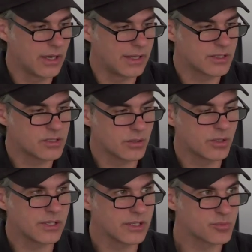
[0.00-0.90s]
And it's a
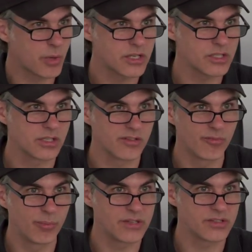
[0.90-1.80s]
good expression
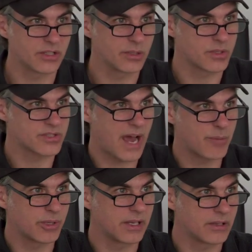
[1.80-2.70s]
of basically what's
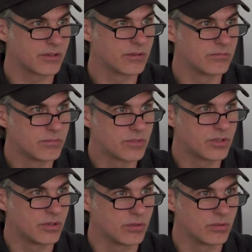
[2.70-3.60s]
happening
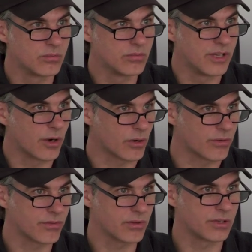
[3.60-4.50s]
to the
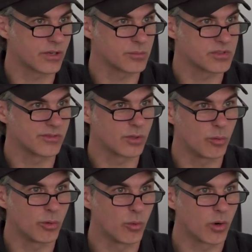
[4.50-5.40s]
earth in terms of
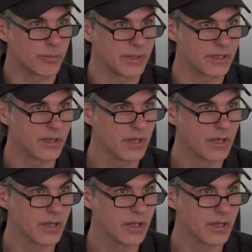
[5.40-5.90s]
global warming.